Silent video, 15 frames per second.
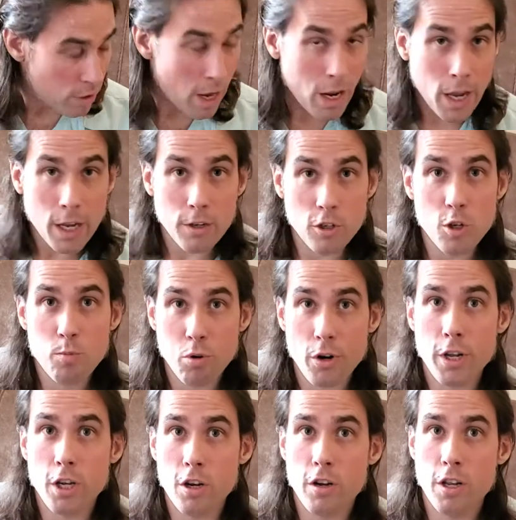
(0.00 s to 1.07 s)
that I can do
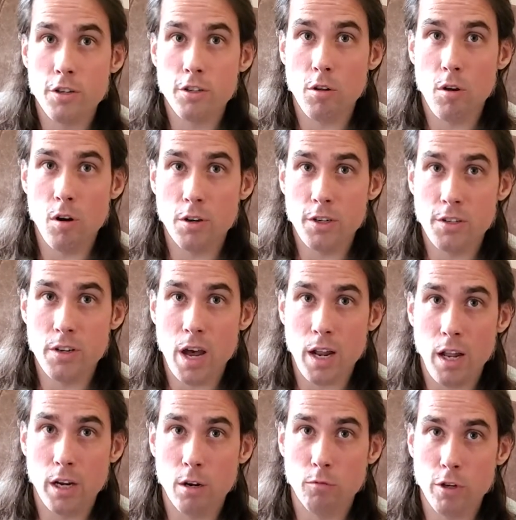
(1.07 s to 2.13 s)
pretty good as long as it's not
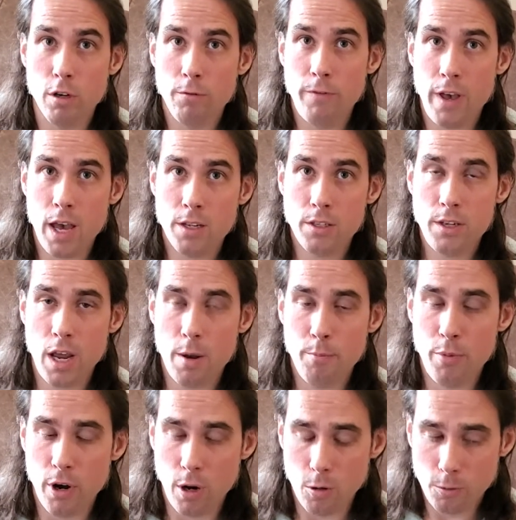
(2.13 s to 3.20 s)
like a real fast
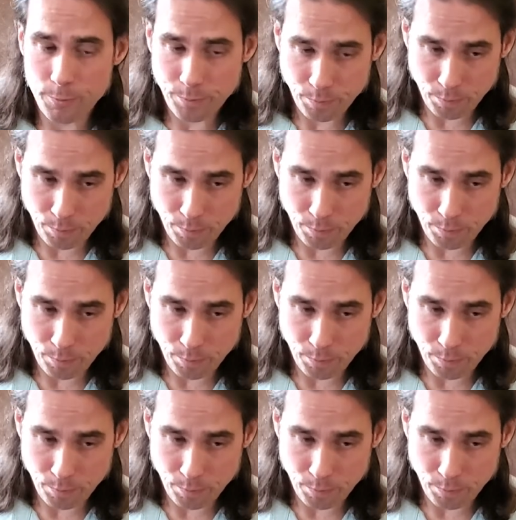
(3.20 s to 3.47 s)
tempo.